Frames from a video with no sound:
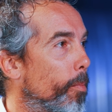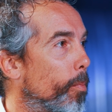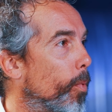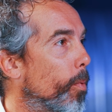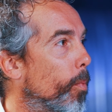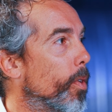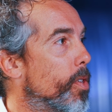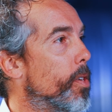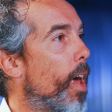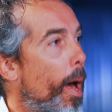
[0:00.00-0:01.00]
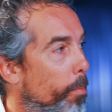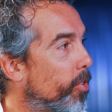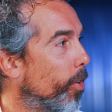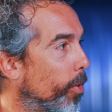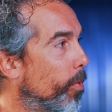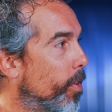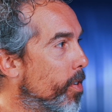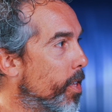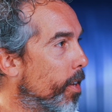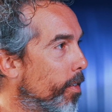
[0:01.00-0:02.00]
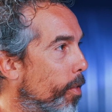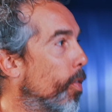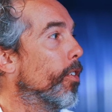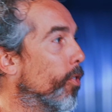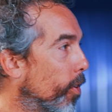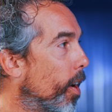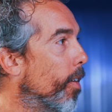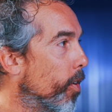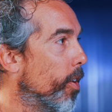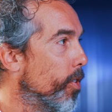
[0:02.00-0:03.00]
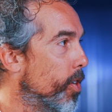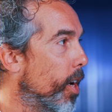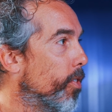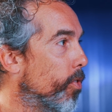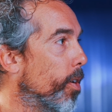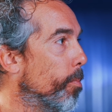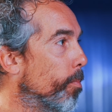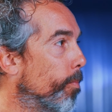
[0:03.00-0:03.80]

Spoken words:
what's absolute is that things are covered under Jetstream.